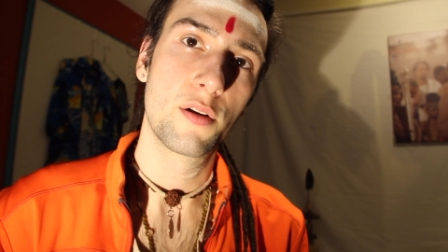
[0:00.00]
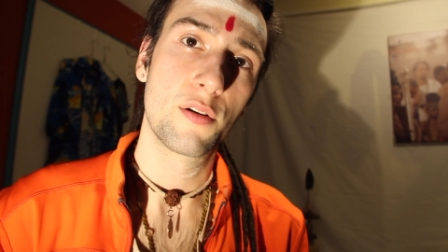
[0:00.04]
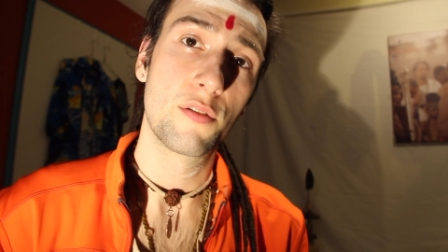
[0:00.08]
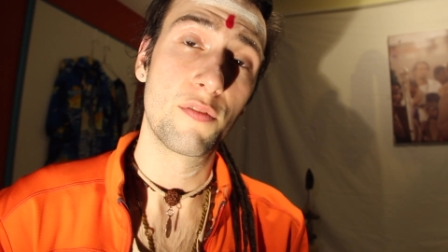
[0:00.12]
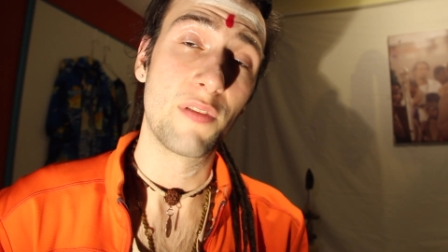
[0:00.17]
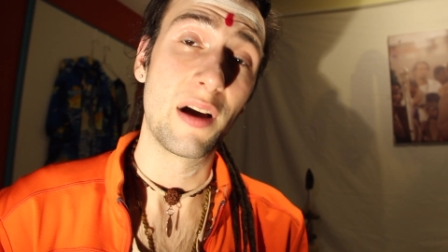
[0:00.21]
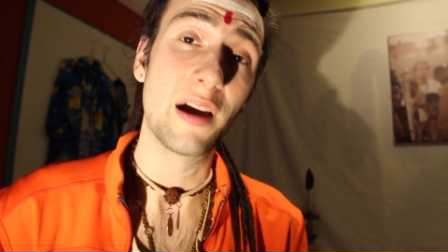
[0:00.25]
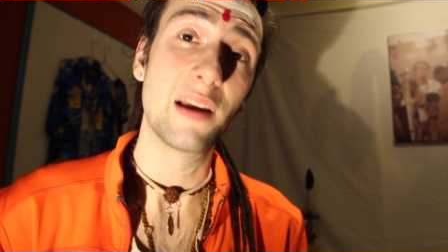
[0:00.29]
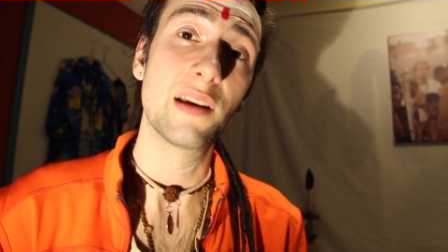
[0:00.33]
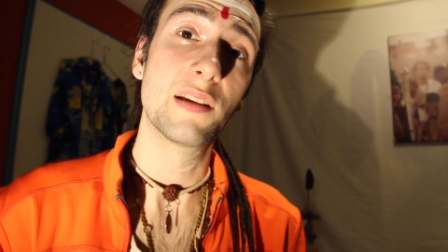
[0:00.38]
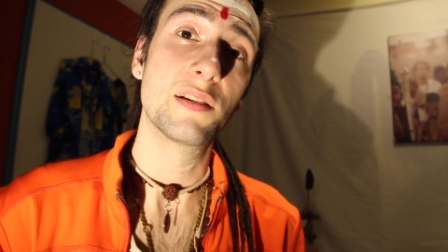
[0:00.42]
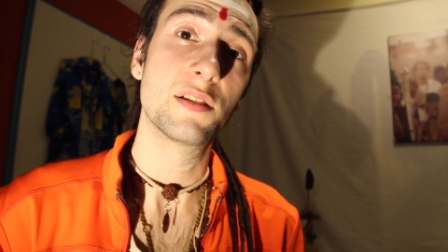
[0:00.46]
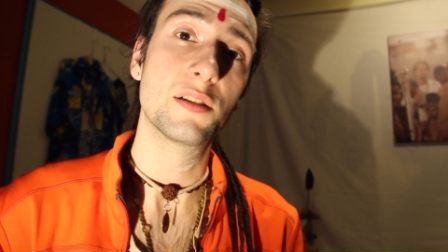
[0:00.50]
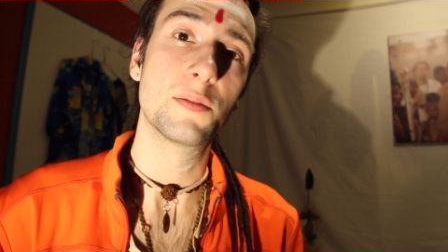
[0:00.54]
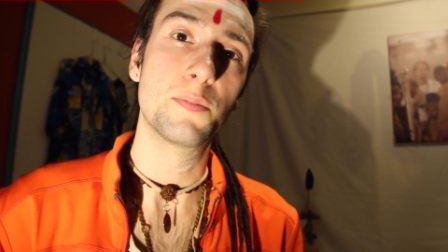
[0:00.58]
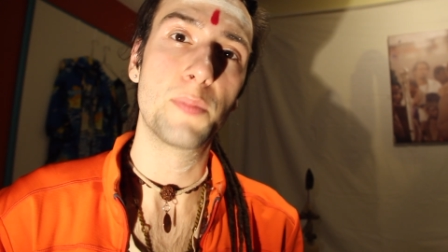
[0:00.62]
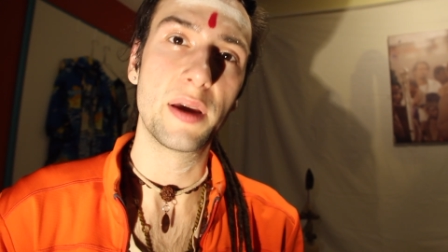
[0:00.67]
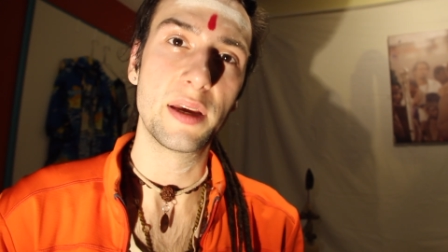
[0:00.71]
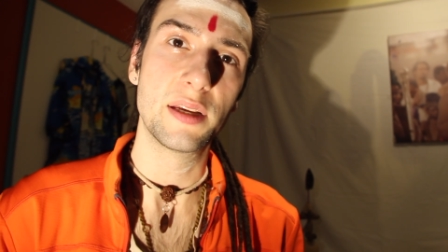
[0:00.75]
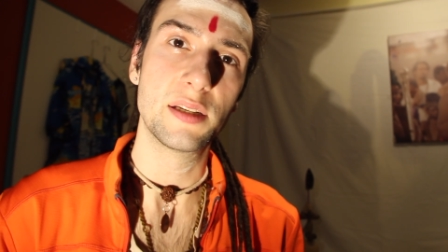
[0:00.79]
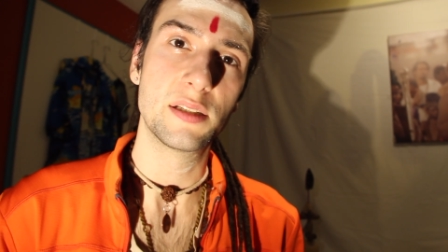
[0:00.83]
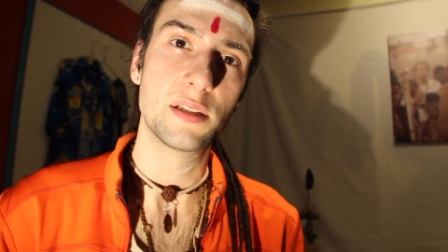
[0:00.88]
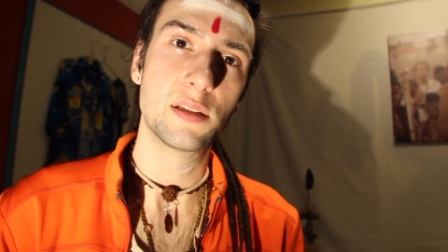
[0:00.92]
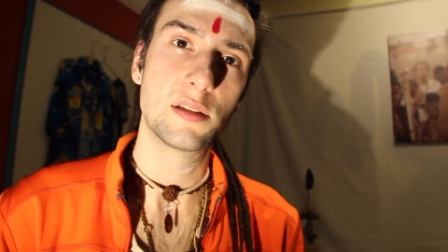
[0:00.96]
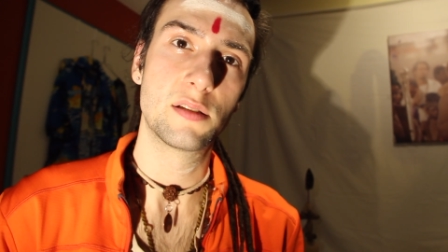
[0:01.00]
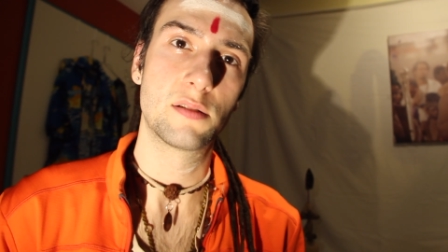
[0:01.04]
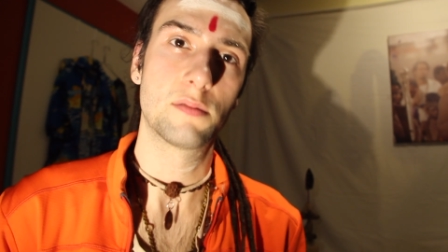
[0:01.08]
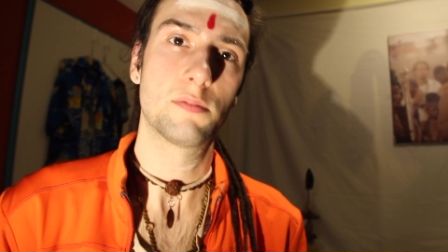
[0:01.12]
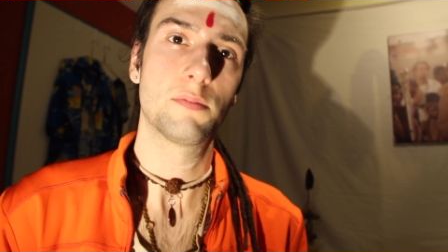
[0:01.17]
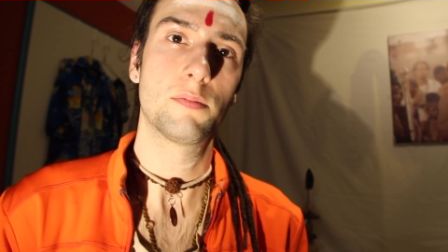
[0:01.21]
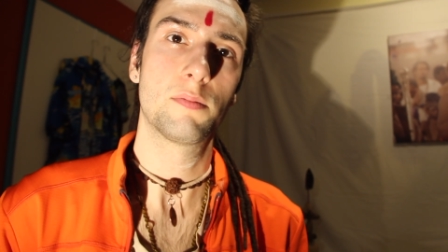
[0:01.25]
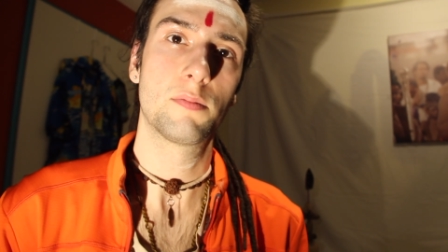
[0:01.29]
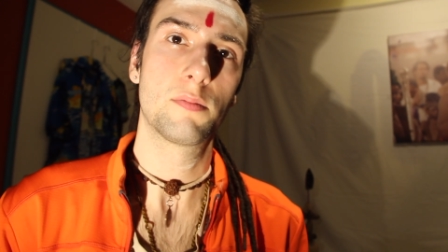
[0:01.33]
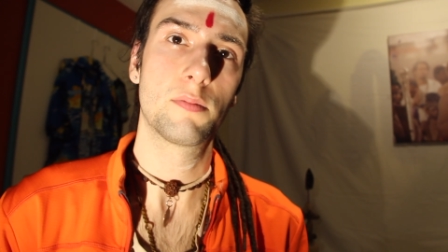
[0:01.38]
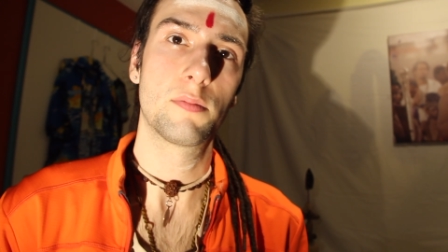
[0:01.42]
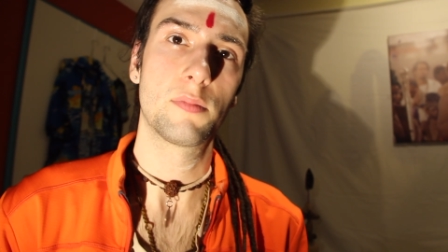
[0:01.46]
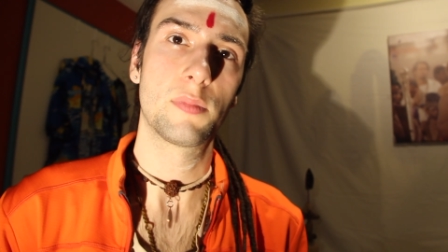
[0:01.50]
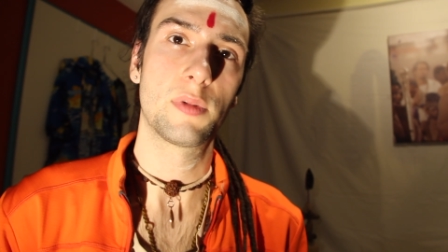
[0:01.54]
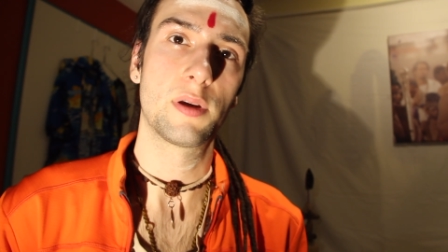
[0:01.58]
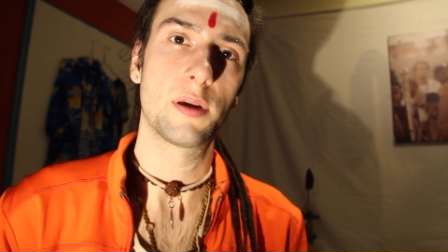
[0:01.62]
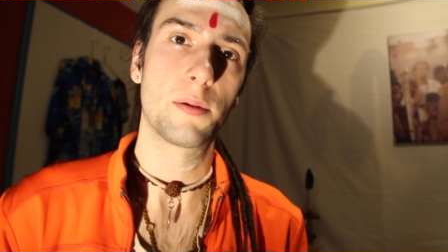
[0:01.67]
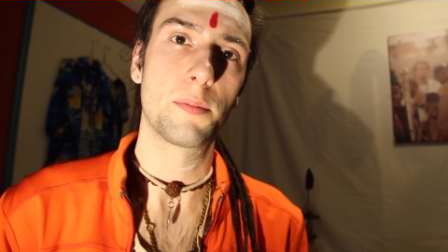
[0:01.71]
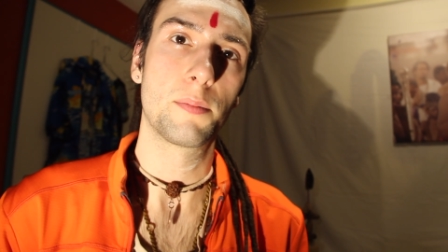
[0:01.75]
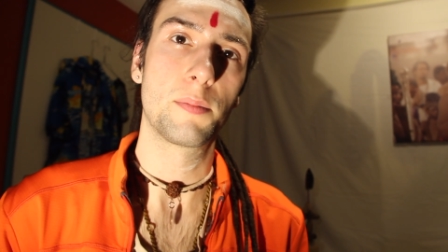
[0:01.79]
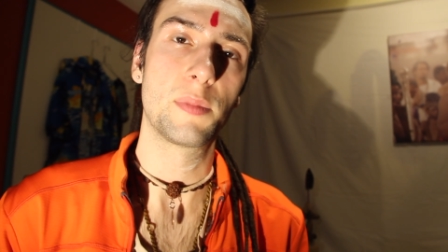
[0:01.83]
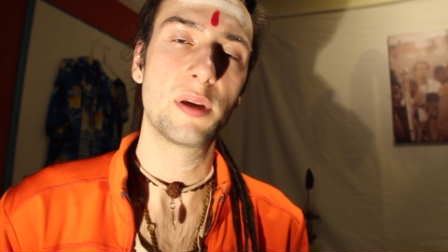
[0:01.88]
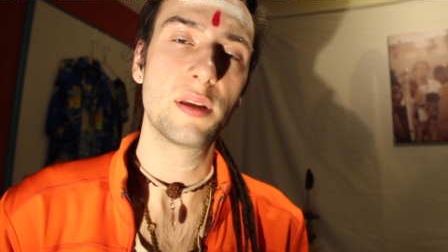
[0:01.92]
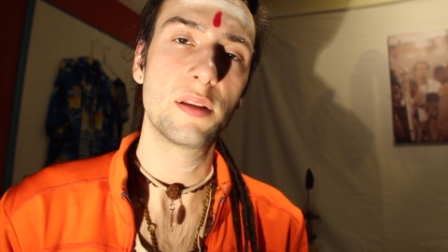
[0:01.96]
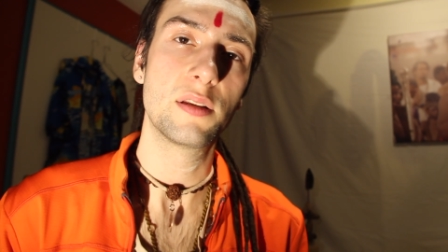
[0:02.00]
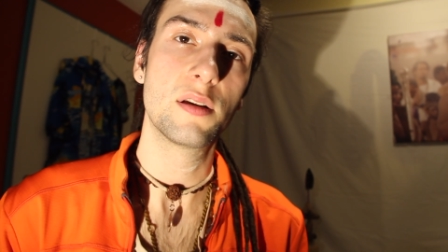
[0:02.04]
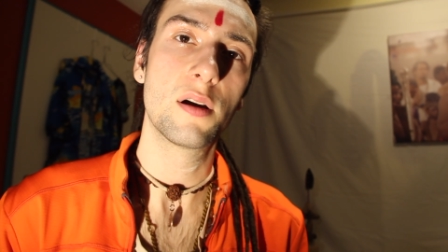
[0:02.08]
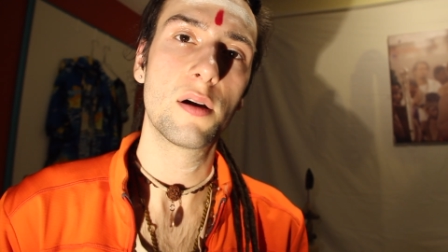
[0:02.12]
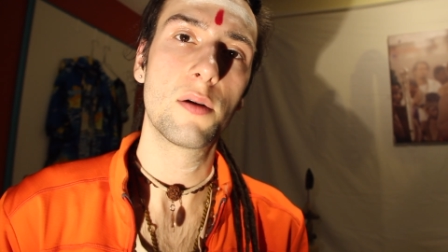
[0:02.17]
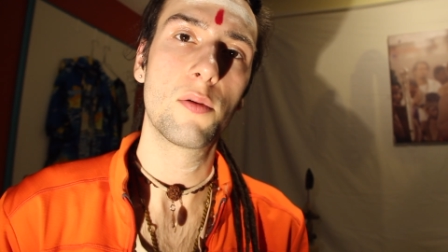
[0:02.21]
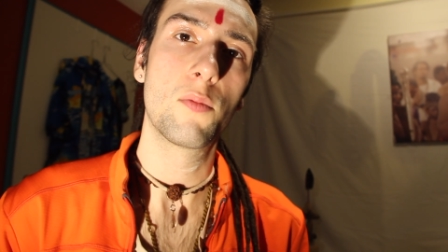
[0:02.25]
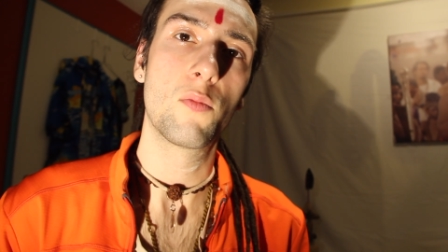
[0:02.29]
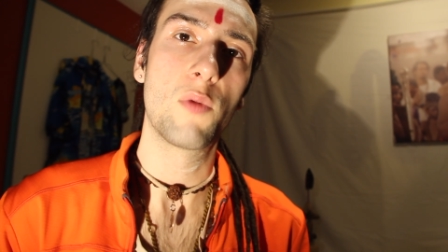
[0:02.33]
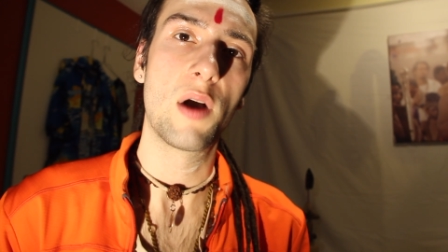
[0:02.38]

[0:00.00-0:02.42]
violence-based uh, media,